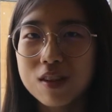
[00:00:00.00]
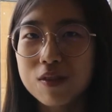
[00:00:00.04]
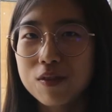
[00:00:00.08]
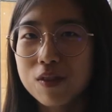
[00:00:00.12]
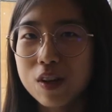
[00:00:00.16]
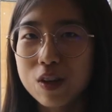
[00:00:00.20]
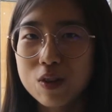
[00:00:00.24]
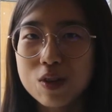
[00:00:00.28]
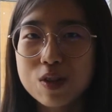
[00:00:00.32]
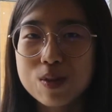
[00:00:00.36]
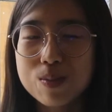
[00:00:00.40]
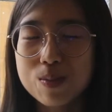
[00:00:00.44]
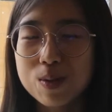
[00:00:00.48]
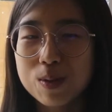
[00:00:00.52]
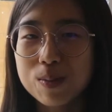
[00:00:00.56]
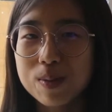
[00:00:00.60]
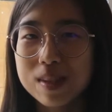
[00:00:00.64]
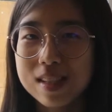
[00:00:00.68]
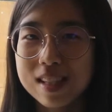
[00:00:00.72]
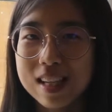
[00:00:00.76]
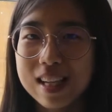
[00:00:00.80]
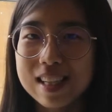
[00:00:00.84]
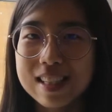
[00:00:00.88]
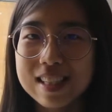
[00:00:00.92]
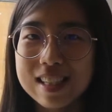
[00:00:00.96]
a very small
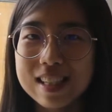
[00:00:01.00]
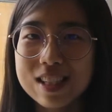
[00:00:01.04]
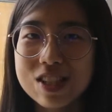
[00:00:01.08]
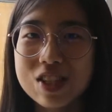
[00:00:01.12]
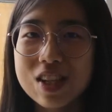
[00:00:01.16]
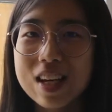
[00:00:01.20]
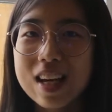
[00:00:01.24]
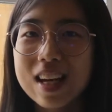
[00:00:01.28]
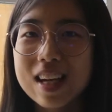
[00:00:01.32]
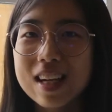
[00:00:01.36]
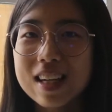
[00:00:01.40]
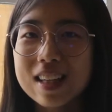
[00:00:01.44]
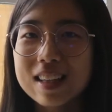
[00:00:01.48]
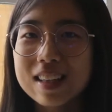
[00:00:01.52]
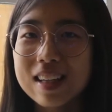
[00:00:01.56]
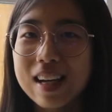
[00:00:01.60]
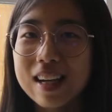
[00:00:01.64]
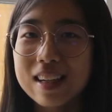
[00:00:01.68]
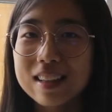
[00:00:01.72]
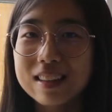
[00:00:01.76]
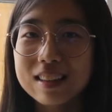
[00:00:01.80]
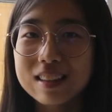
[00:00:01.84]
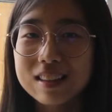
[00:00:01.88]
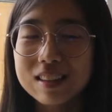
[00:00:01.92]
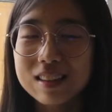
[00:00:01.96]
percentage
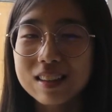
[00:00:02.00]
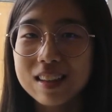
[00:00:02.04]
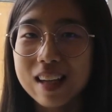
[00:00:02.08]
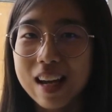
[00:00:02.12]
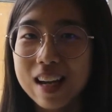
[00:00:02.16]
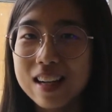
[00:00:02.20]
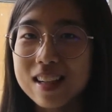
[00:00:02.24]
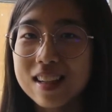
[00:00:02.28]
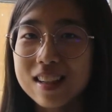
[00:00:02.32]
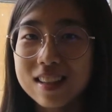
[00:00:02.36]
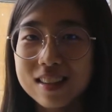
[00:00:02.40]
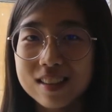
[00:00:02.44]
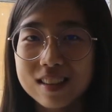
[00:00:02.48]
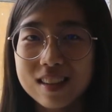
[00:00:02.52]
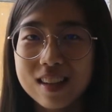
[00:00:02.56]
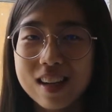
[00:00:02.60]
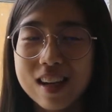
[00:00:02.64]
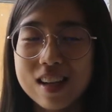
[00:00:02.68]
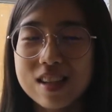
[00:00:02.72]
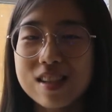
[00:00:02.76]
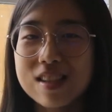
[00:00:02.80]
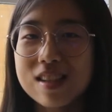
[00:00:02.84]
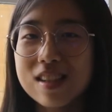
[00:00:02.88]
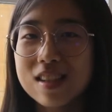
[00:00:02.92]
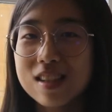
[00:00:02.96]
that get in
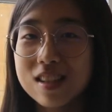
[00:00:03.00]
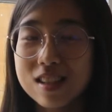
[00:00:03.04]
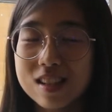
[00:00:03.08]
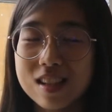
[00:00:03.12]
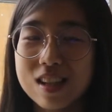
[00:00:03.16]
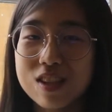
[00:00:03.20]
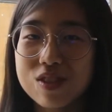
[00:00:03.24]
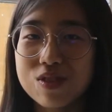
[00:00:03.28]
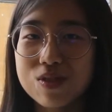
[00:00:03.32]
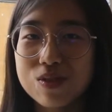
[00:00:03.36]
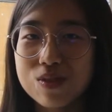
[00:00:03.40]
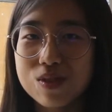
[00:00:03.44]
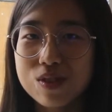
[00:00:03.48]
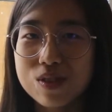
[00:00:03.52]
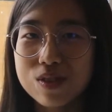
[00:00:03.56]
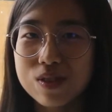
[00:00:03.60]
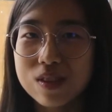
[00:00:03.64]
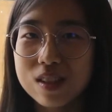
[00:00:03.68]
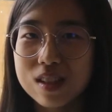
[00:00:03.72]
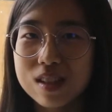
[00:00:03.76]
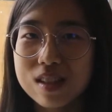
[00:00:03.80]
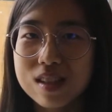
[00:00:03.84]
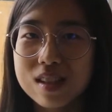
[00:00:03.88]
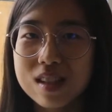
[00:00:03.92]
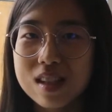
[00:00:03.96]
as international
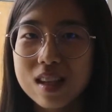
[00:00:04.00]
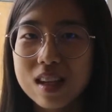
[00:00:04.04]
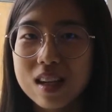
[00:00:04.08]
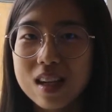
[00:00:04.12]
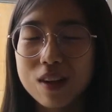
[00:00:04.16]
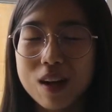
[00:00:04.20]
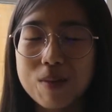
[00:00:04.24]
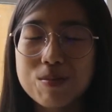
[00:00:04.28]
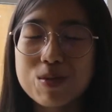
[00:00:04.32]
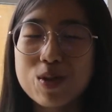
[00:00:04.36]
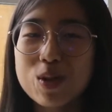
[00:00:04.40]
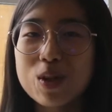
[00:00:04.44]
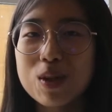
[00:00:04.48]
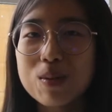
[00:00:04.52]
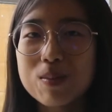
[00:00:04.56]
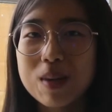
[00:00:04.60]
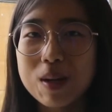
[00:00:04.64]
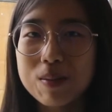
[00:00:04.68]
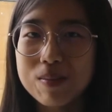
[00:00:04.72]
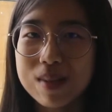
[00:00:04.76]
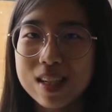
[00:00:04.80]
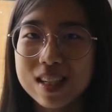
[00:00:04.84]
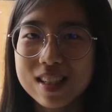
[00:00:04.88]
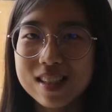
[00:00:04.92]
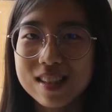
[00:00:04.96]
students. I'm talking
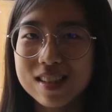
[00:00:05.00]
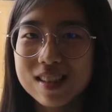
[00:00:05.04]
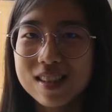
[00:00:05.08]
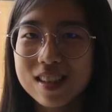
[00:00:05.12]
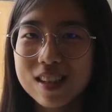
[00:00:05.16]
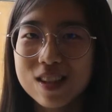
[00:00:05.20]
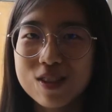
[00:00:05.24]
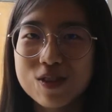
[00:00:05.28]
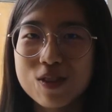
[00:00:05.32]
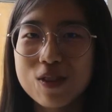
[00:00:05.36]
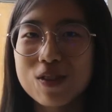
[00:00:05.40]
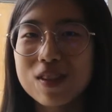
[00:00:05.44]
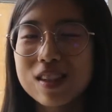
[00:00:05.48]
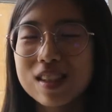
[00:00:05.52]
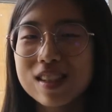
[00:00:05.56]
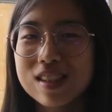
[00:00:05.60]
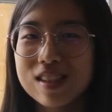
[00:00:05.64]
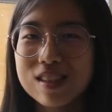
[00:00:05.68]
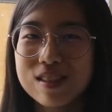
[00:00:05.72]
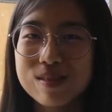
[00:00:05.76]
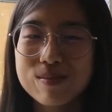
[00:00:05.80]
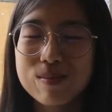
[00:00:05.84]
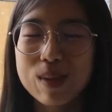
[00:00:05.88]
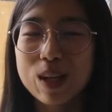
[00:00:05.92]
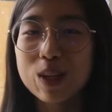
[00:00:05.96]
about medicine here, so
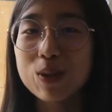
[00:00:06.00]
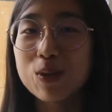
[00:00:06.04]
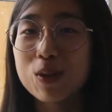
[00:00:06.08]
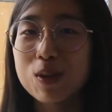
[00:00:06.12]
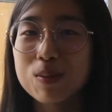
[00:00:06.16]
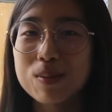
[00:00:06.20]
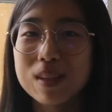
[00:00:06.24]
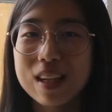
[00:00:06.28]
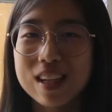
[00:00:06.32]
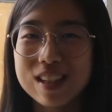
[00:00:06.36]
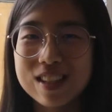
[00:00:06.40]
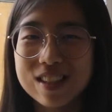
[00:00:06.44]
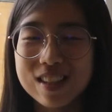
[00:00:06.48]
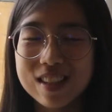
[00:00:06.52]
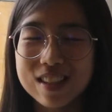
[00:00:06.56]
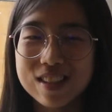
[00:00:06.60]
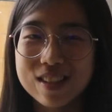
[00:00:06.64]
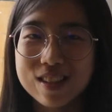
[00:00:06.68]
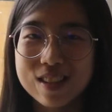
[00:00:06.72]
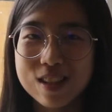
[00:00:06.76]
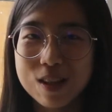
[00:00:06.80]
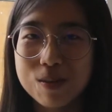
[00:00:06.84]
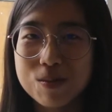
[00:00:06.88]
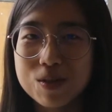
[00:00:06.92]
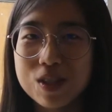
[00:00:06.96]
this may not apply to other
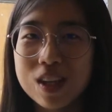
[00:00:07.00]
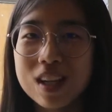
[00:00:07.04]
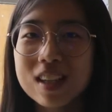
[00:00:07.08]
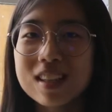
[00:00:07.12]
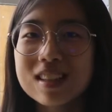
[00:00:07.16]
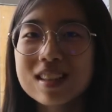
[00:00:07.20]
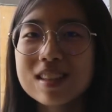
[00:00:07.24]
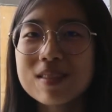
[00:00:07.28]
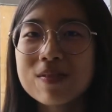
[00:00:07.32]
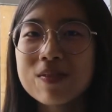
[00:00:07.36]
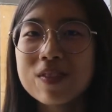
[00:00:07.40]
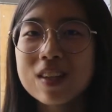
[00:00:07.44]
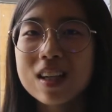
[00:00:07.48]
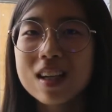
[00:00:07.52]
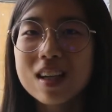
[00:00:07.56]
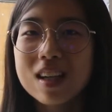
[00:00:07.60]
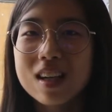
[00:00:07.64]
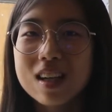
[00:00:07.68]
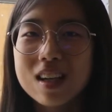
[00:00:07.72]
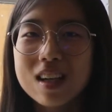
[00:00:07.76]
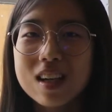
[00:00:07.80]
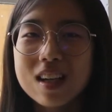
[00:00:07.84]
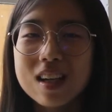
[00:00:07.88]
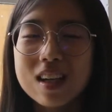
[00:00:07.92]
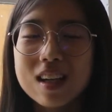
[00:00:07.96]
subjects.
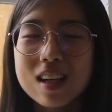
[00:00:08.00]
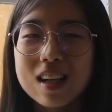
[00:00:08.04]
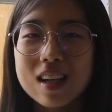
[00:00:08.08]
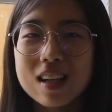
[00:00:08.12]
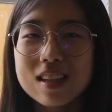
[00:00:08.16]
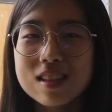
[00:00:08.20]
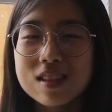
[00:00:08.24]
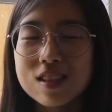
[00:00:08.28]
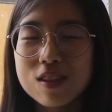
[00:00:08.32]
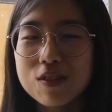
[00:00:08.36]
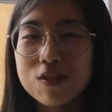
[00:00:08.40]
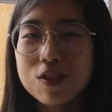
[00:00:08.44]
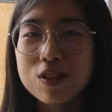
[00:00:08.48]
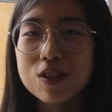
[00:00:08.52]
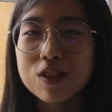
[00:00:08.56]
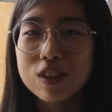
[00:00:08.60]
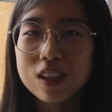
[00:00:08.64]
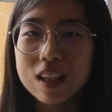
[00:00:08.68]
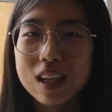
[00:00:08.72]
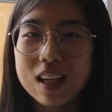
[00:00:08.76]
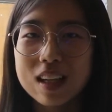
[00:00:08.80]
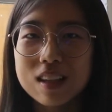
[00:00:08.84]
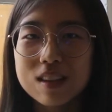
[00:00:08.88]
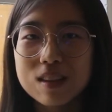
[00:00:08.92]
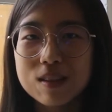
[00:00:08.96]
And if you
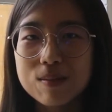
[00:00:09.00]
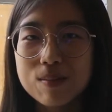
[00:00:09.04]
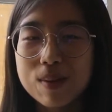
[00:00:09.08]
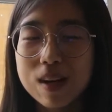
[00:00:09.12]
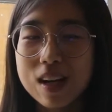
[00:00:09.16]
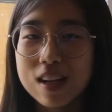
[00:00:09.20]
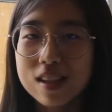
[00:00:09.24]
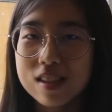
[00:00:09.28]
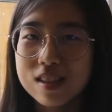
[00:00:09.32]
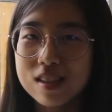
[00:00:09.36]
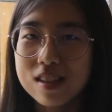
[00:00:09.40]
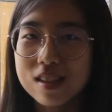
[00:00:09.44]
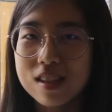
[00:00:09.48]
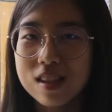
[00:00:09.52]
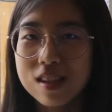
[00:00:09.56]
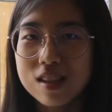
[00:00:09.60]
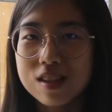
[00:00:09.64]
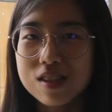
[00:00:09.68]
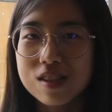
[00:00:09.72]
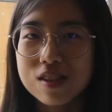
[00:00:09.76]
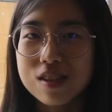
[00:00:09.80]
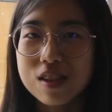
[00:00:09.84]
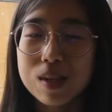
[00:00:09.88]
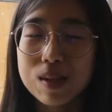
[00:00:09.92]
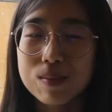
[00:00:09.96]
look at past
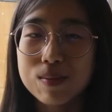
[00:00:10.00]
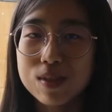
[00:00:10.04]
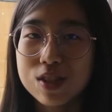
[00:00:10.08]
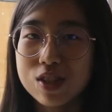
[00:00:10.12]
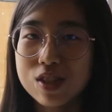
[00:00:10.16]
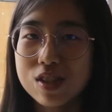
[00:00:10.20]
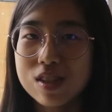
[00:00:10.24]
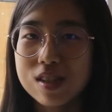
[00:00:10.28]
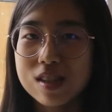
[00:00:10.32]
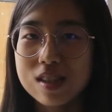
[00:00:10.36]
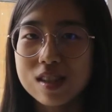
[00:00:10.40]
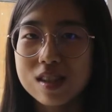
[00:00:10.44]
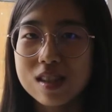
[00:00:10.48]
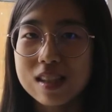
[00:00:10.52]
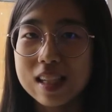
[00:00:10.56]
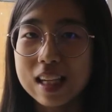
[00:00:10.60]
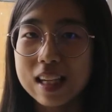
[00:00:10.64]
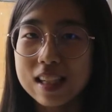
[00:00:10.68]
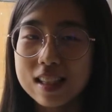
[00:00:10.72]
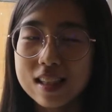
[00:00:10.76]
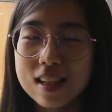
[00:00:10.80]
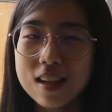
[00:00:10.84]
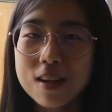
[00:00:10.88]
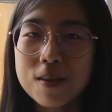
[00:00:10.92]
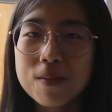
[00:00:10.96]
year's admissions
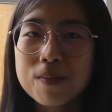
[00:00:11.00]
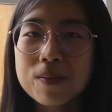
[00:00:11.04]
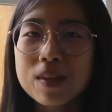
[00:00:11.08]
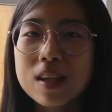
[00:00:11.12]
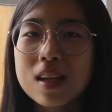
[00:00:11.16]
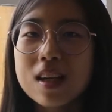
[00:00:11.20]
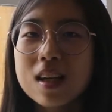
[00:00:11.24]
data,